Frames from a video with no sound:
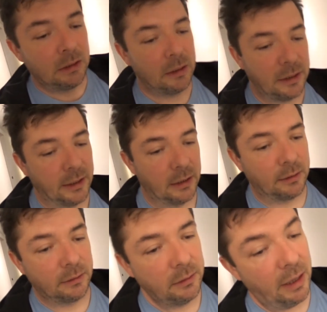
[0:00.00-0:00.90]
the
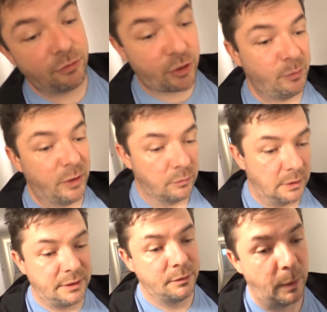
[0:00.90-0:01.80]
uh, live stream went
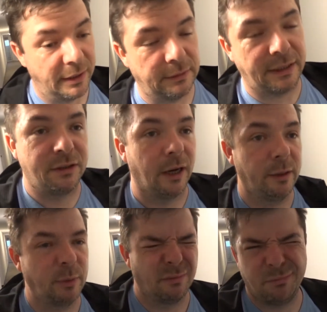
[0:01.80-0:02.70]
really well last
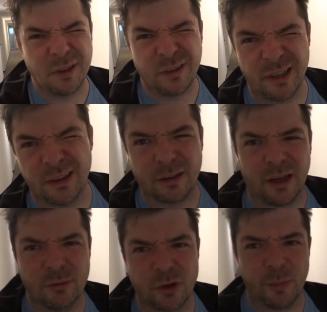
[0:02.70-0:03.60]
night, but near the end of the
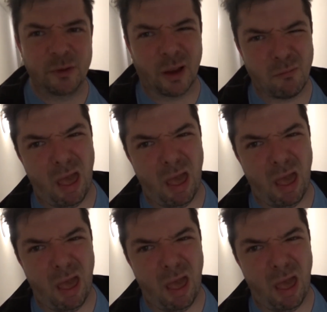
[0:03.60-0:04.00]
live stream, it was like